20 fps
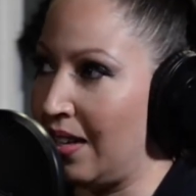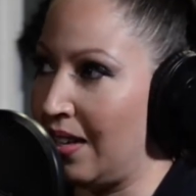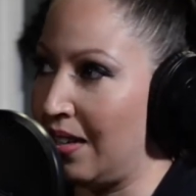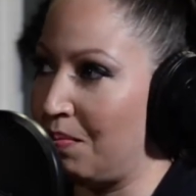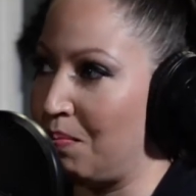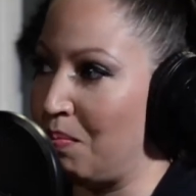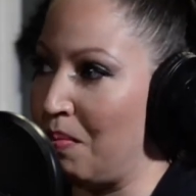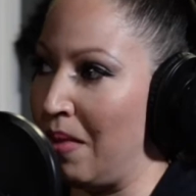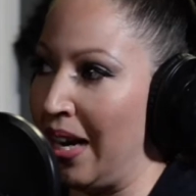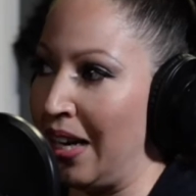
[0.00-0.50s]

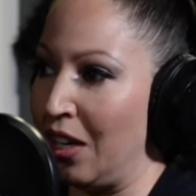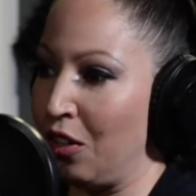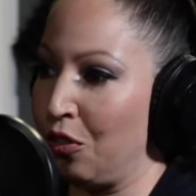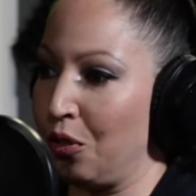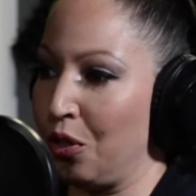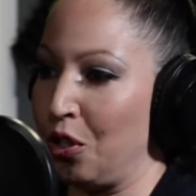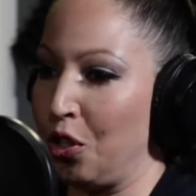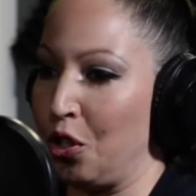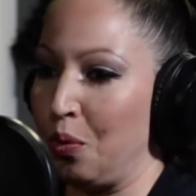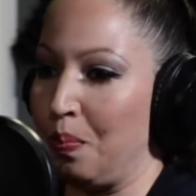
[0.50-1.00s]
my
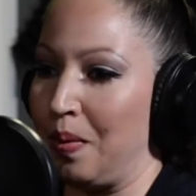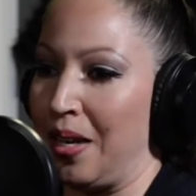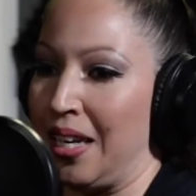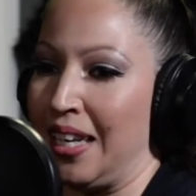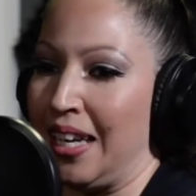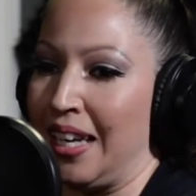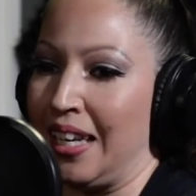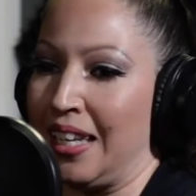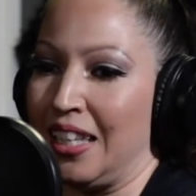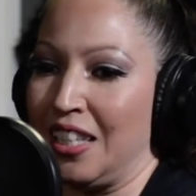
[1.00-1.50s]
group
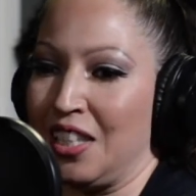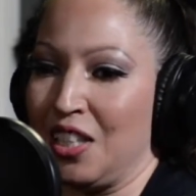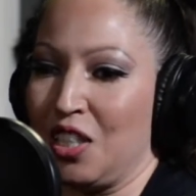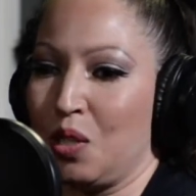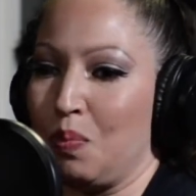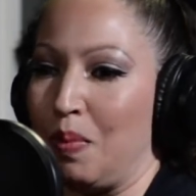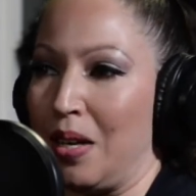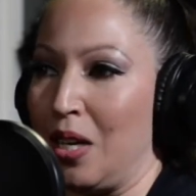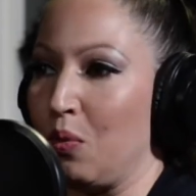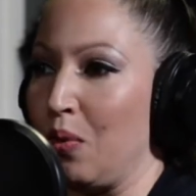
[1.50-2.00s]
and I can
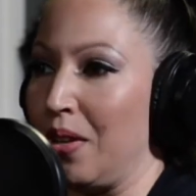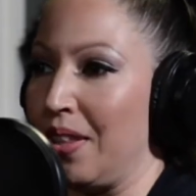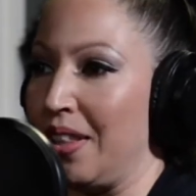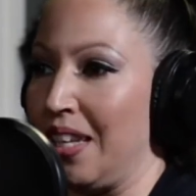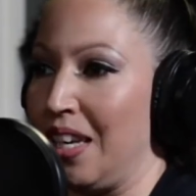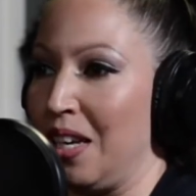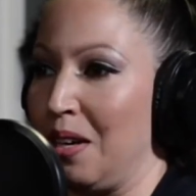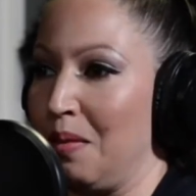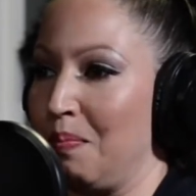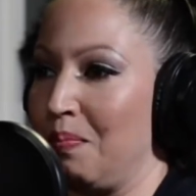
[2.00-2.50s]
speak with
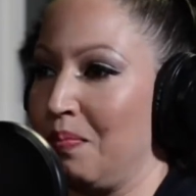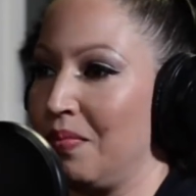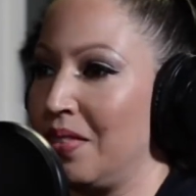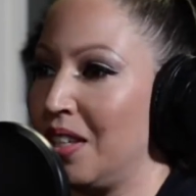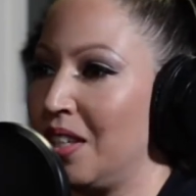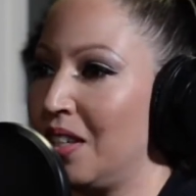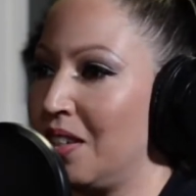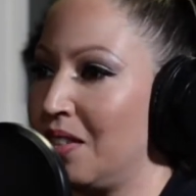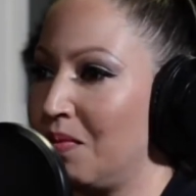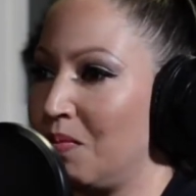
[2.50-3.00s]
them.
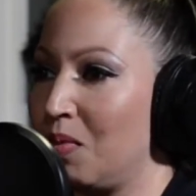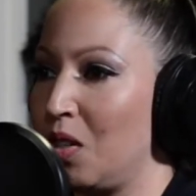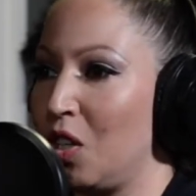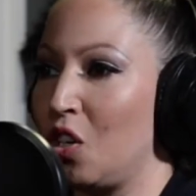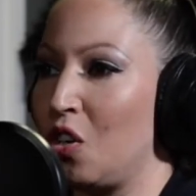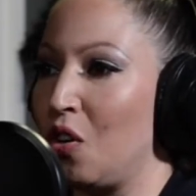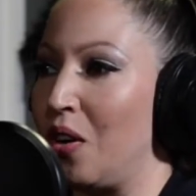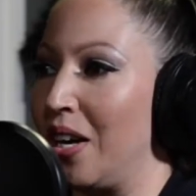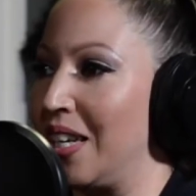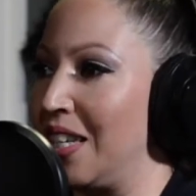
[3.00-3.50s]
You
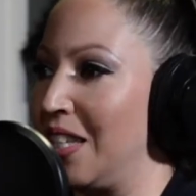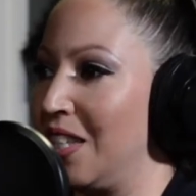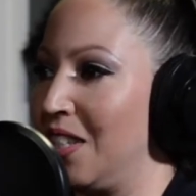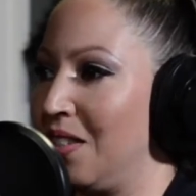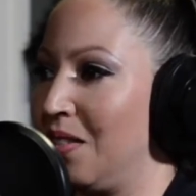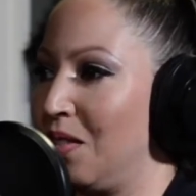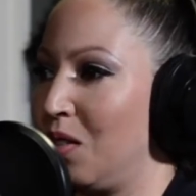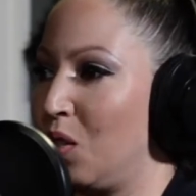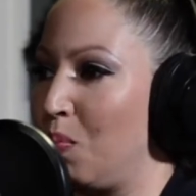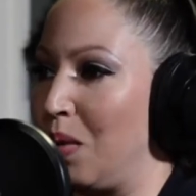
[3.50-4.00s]
know, I
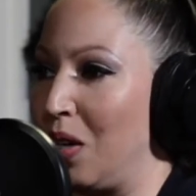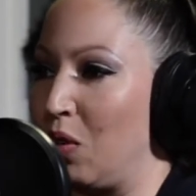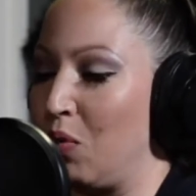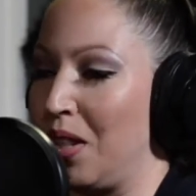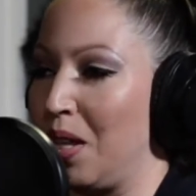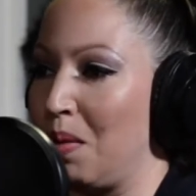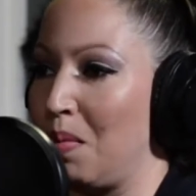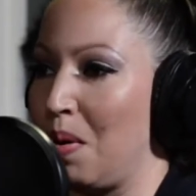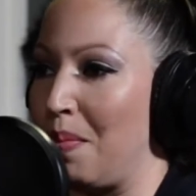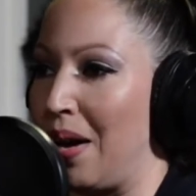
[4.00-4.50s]
can speak
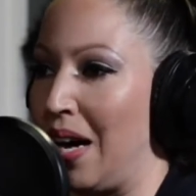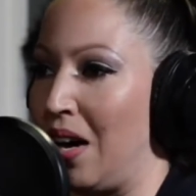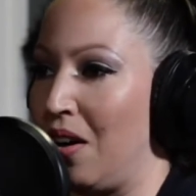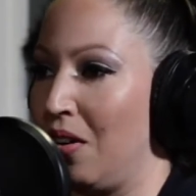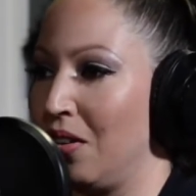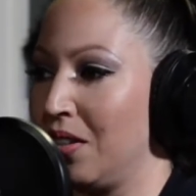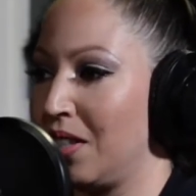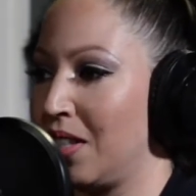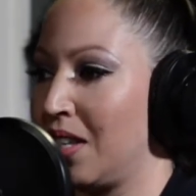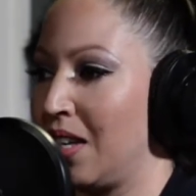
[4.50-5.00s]
with them
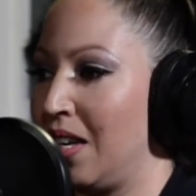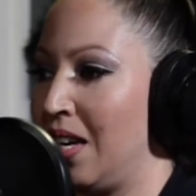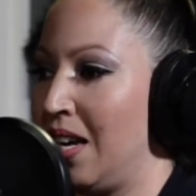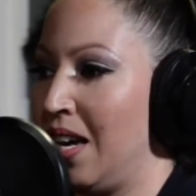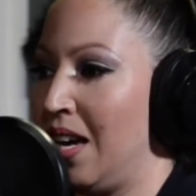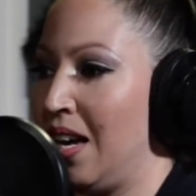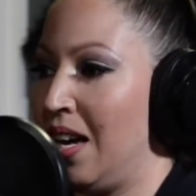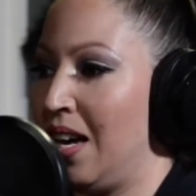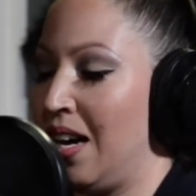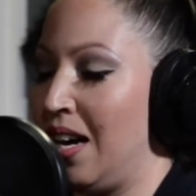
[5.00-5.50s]
about
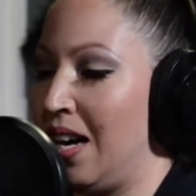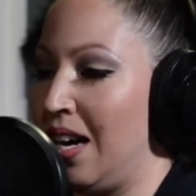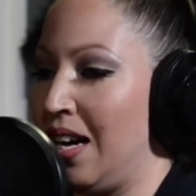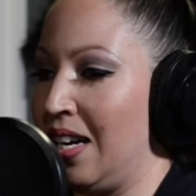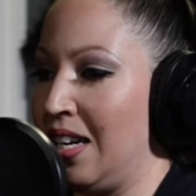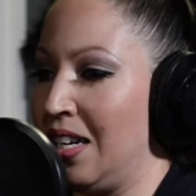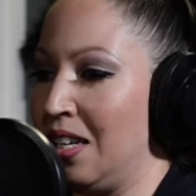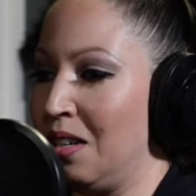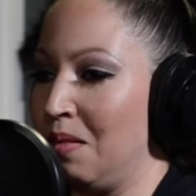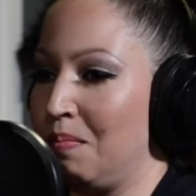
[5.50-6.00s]

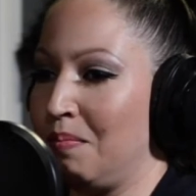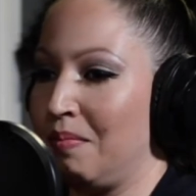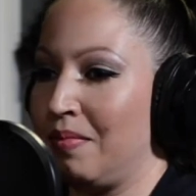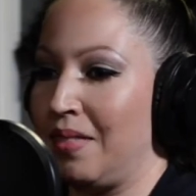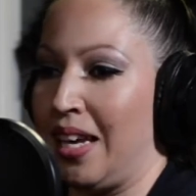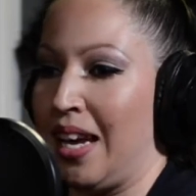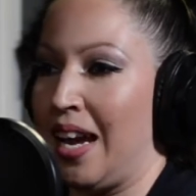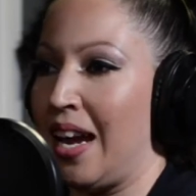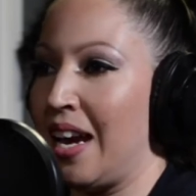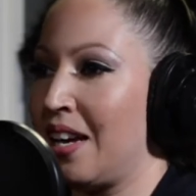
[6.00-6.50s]
um,
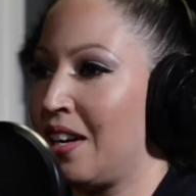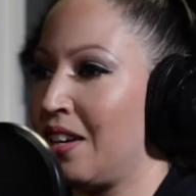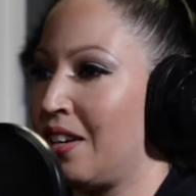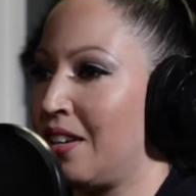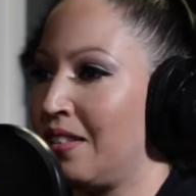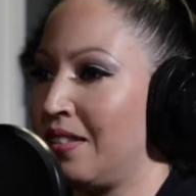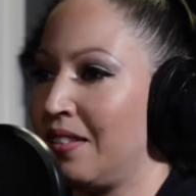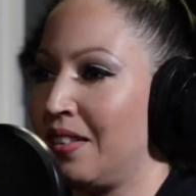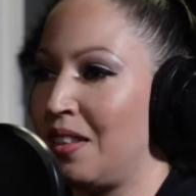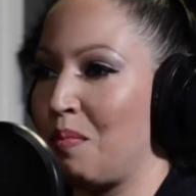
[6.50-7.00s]
the
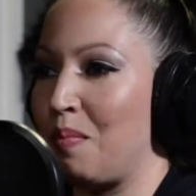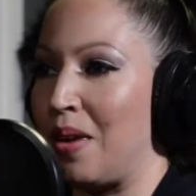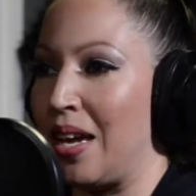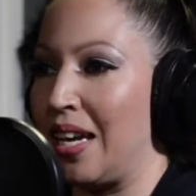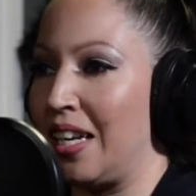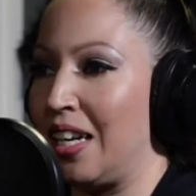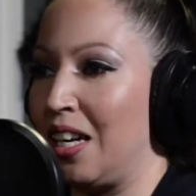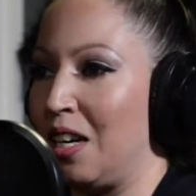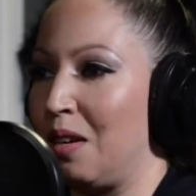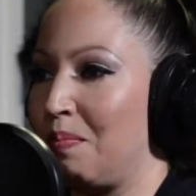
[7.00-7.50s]
hair, the
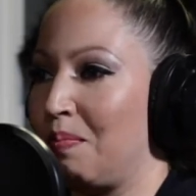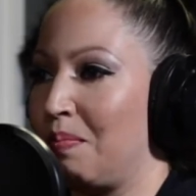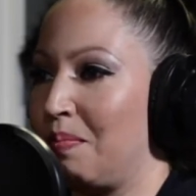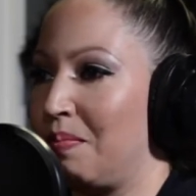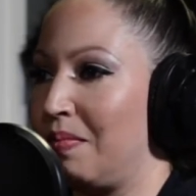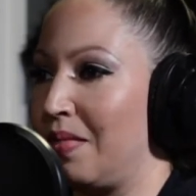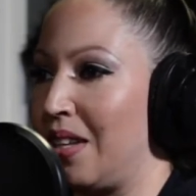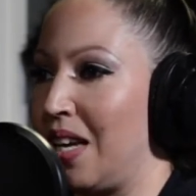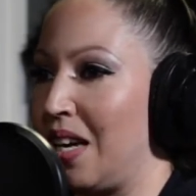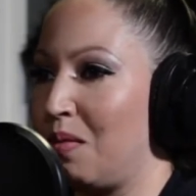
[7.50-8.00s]
makeup,
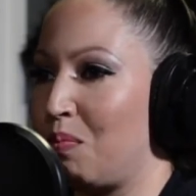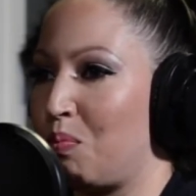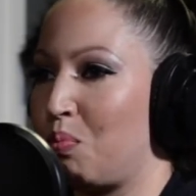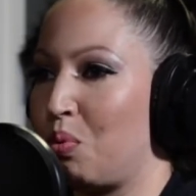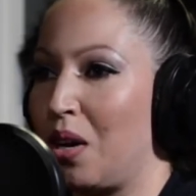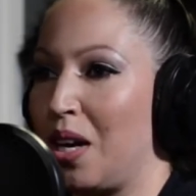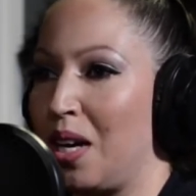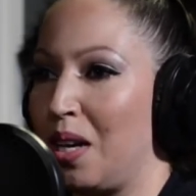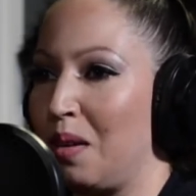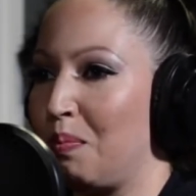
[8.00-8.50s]

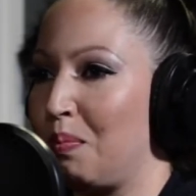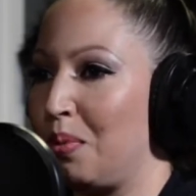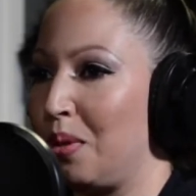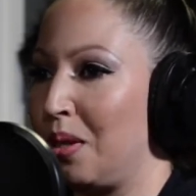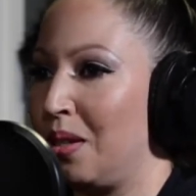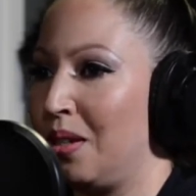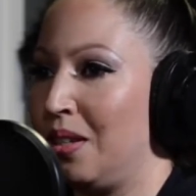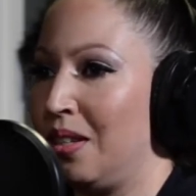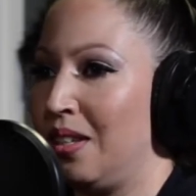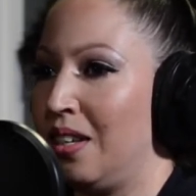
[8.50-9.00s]
prep,
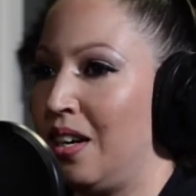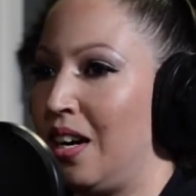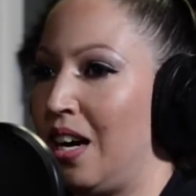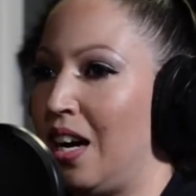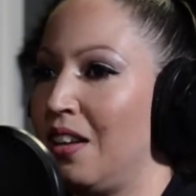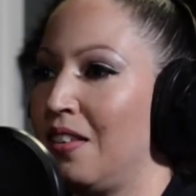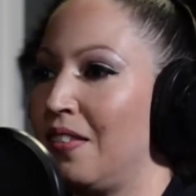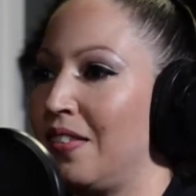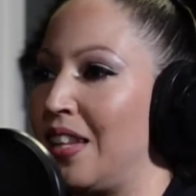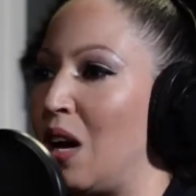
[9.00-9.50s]

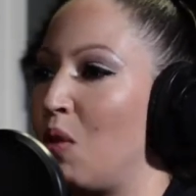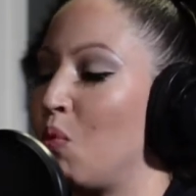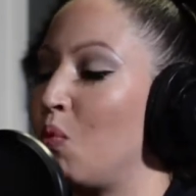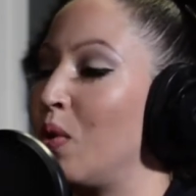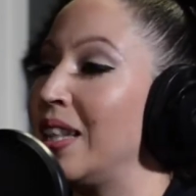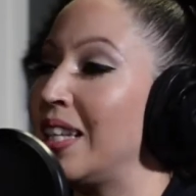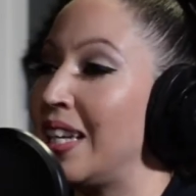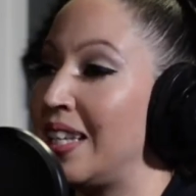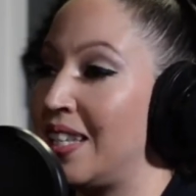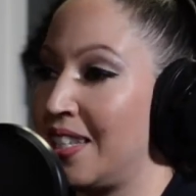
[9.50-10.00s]
all of that.
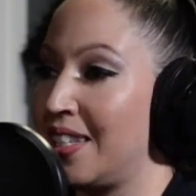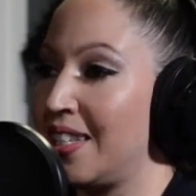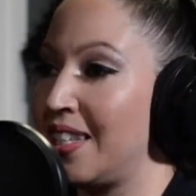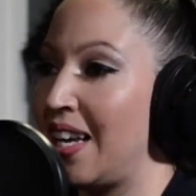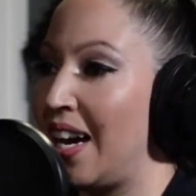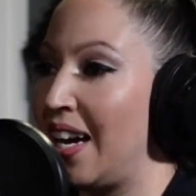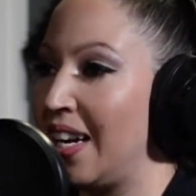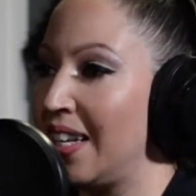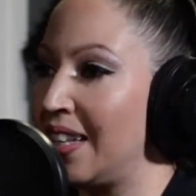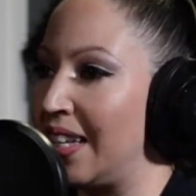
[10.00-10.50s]
When they
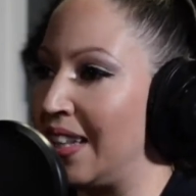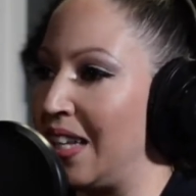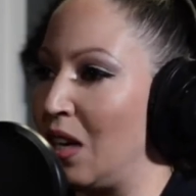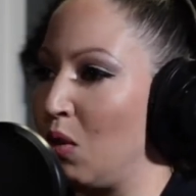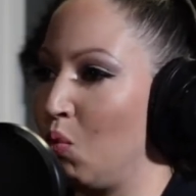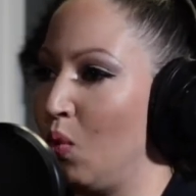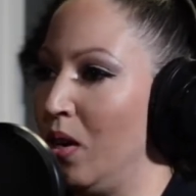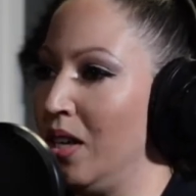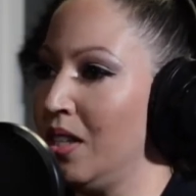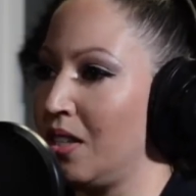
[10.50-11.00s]
decide that they
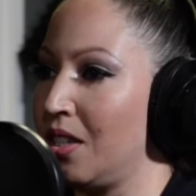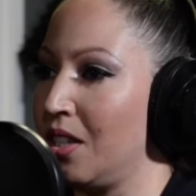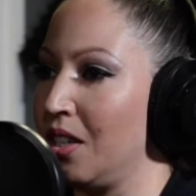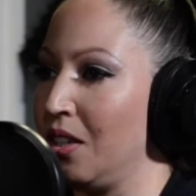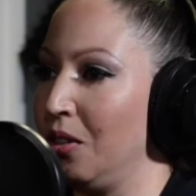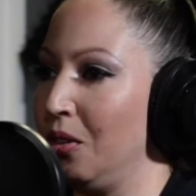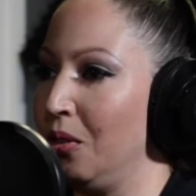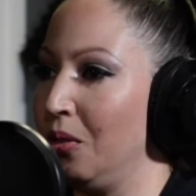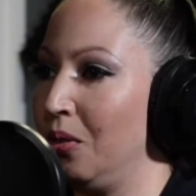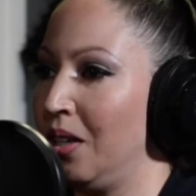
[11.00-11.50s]
want
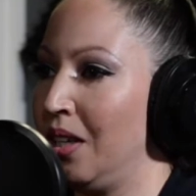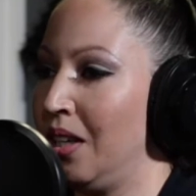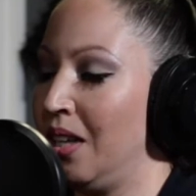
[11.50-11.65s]
to